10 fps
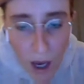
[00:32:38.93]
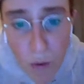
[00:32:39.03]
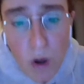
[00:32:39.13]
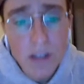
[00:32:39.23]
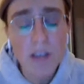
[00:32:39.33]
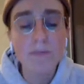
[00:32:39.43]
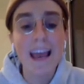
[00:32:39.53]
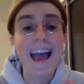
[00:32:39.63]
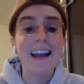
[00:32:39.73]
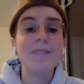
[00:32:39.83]
My one tip
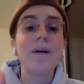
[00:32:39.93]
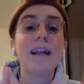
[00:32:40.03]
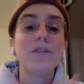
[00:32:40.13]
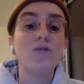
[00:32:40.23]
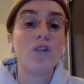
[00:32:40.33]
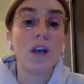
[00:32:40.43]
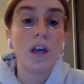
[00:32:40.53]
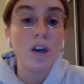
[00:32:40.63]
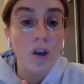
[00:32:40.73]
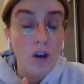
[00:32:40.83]
to anybody
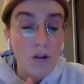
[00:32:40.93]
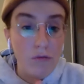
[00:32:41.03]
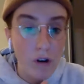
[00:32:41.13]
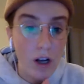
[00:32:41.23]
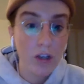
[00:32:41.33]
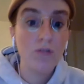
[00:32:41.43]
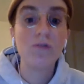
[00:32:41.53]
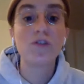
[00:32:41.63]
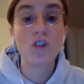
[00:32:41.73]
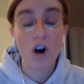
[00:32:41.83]
looking for a
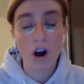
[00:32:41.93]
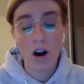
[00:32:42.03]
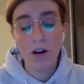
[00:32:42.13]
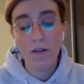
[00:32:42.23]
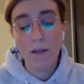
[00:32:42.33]
used car.